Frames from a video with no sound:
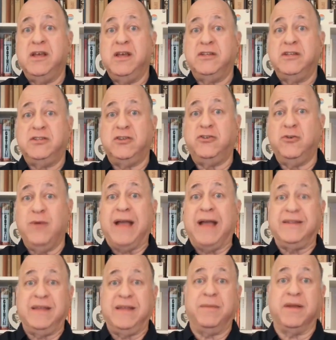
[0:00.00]
to do
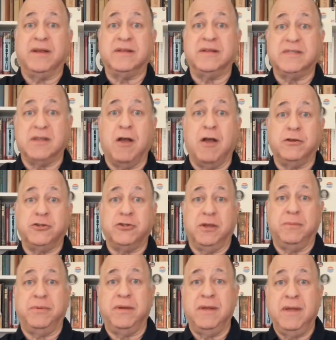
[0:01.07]
academic scholarship.